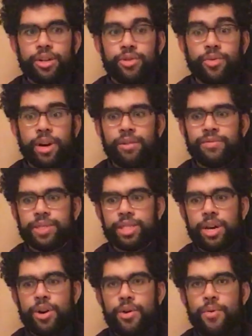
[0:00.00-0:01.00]
12.
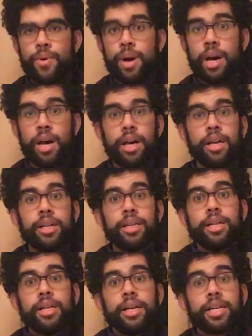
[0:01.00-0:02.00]
So
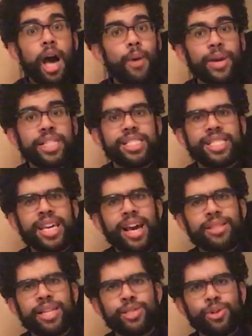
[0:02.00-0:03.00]
can't wait to see
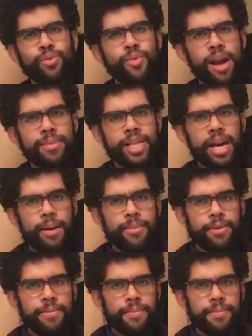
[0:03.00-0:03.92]
how that's all wrapped up.